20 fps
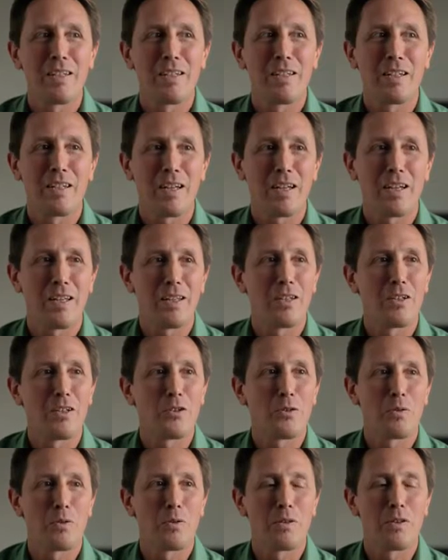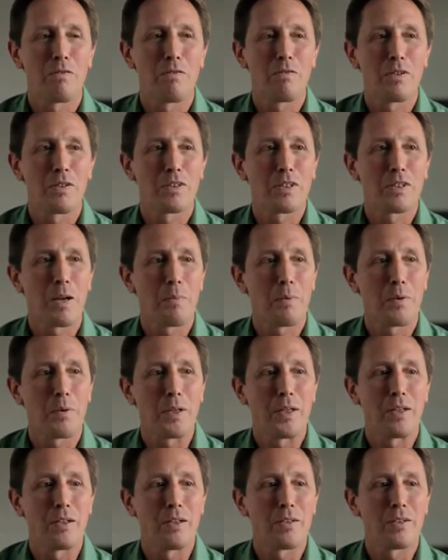to tell you the truth, the first couple of
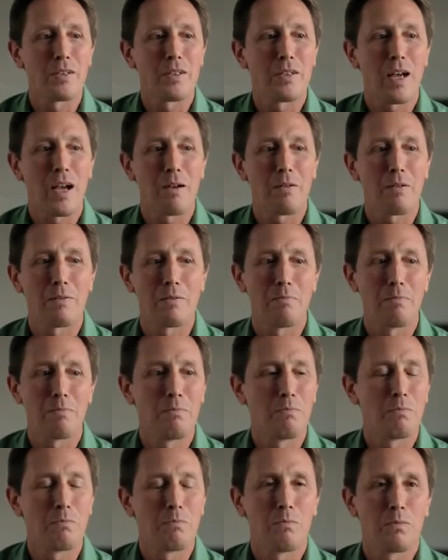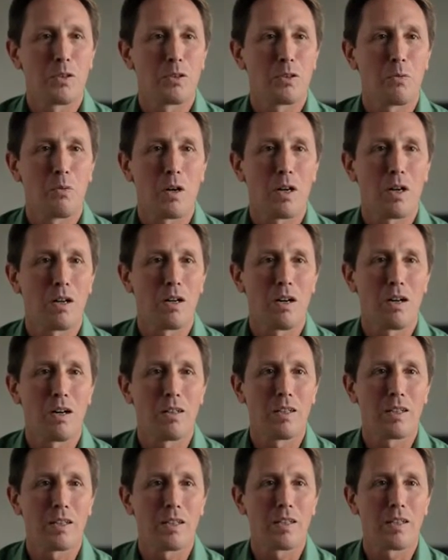years I was a
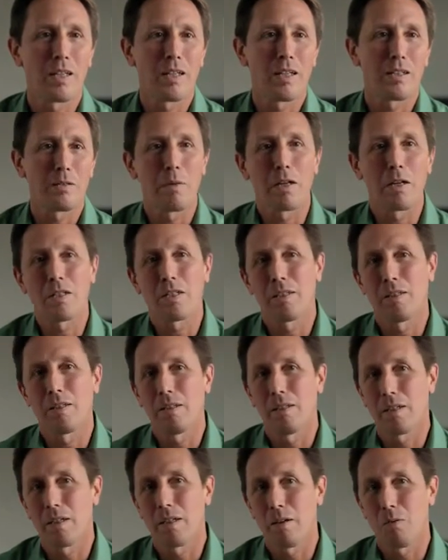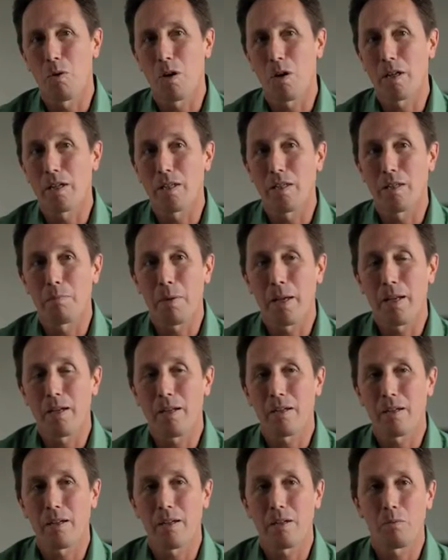workaholic, and especially working in the
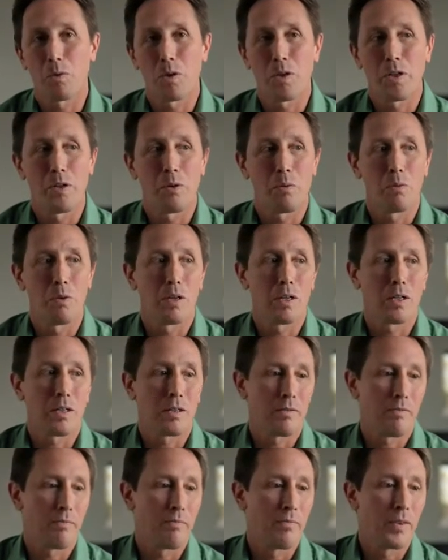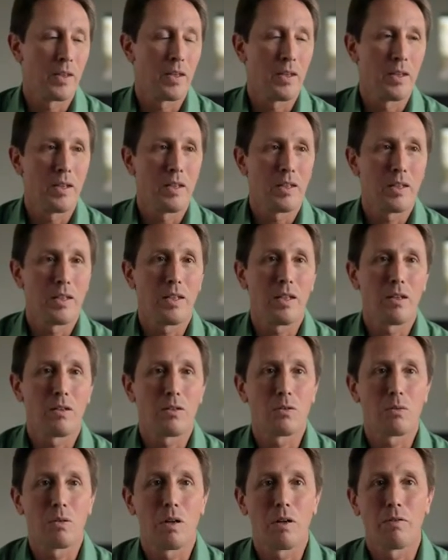Pentagon, where you're working
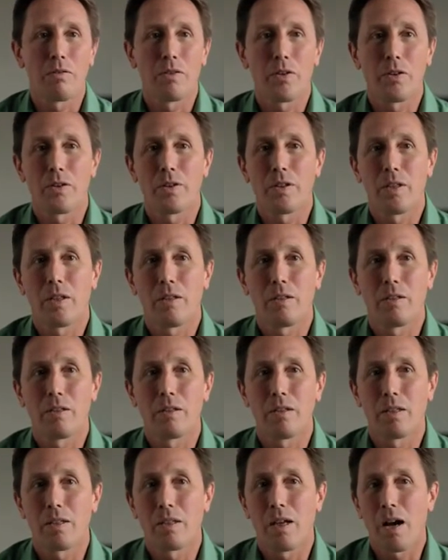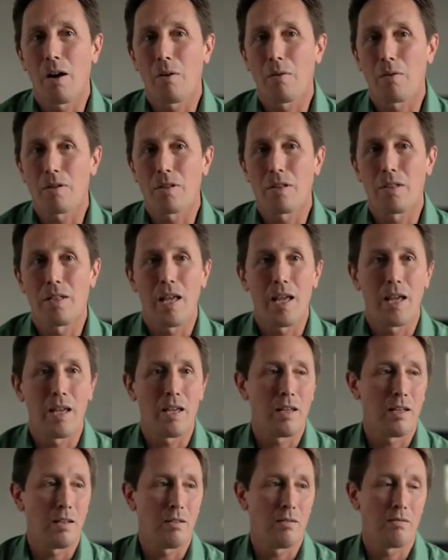12, 13 hours a
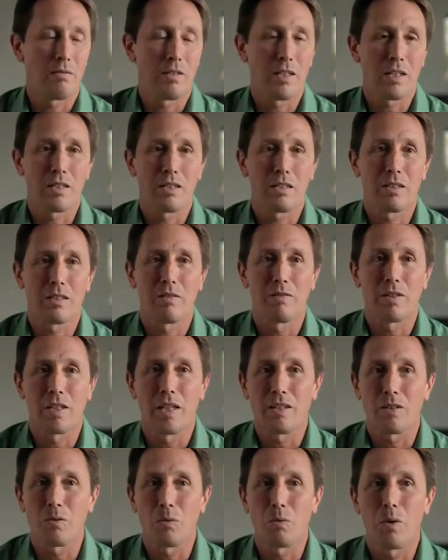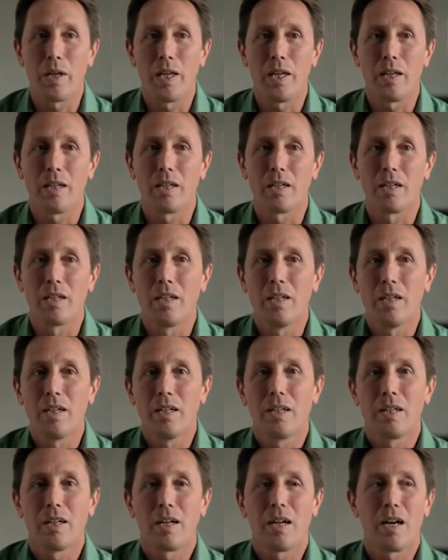day, 6, 7 days a week.
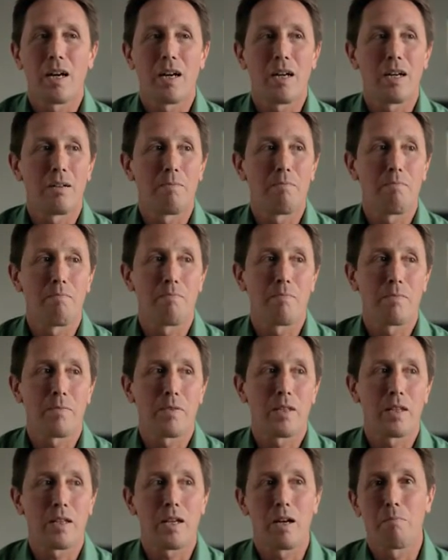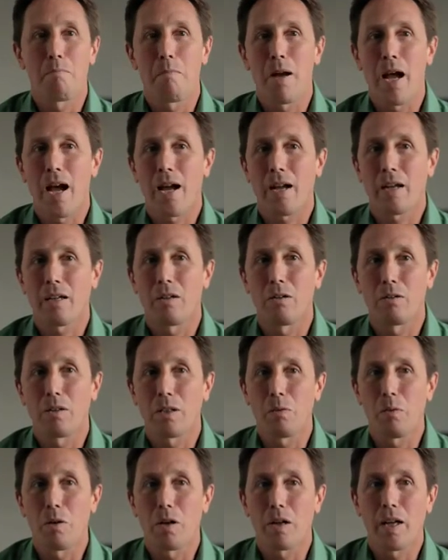To come back and
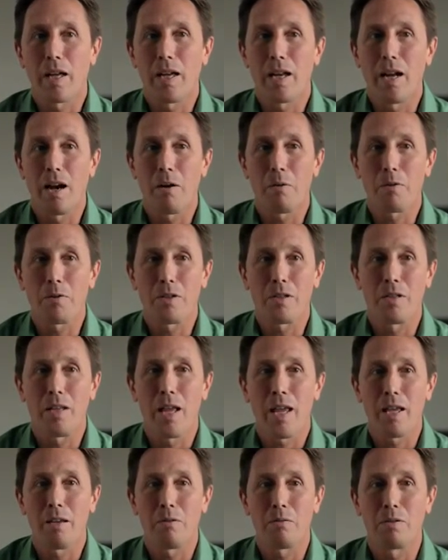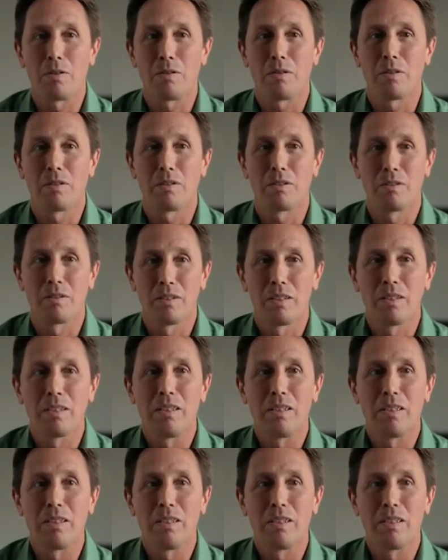only work 8 hours a day was